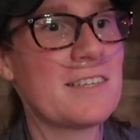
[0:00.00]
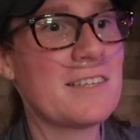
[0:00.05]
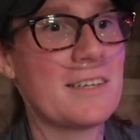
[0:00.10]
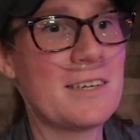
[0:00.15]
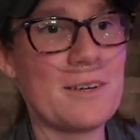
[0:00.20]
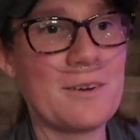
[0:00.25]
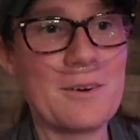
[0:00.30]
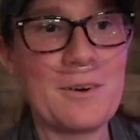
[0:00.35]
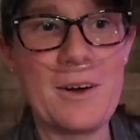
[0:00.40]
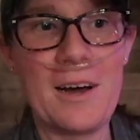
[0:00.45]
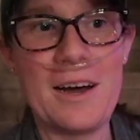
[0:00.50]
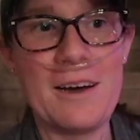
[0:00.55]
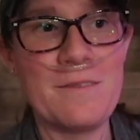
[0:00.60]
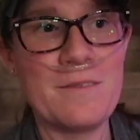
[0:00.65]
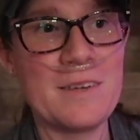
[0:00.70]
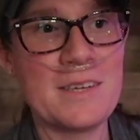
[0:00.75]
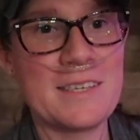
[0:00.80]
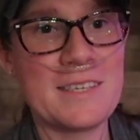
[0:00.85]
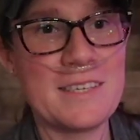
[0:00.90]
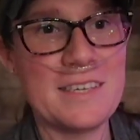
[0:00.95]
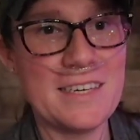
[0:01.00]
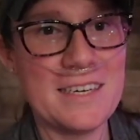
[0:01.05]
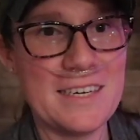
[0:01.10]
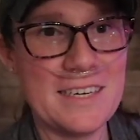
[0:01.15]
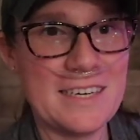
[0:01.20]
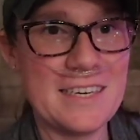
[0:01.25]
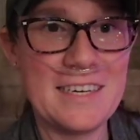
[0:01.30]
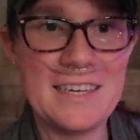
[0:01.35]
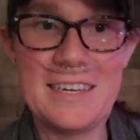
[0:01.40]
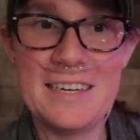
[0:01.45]
so
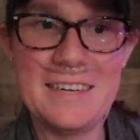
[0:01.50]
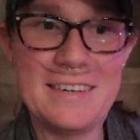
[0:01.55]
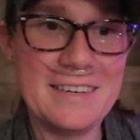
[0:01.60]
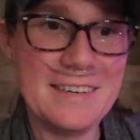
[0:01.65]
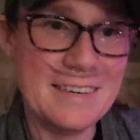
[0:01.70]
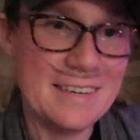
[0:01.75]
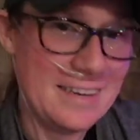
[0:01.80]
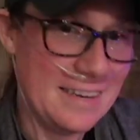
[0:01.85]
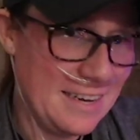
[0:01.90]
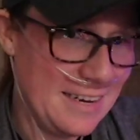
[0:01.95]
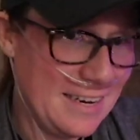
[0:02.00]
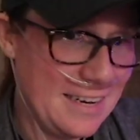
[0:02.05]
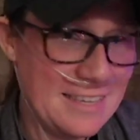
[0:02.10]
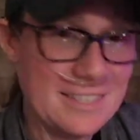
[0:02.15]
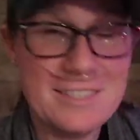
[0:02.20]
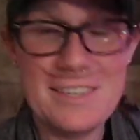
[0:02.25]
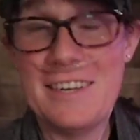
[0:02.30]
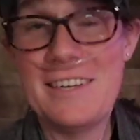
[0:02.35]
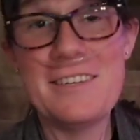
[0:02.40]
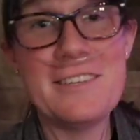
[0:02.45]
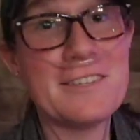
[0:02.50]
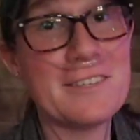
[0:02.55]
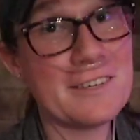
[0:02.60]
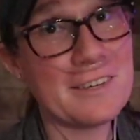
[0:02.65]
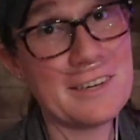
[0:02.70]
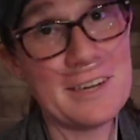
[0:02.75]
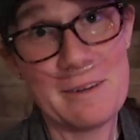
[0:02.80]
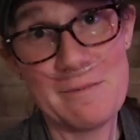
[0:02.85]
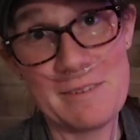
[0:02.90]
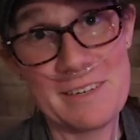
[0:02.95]
obviously changes are
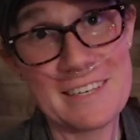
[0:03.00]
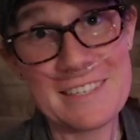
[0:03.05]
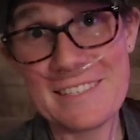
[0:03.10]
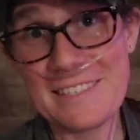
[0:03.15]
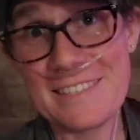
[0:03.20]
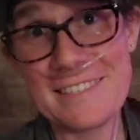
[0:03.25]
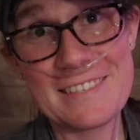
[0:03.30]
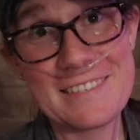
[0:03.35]
coming.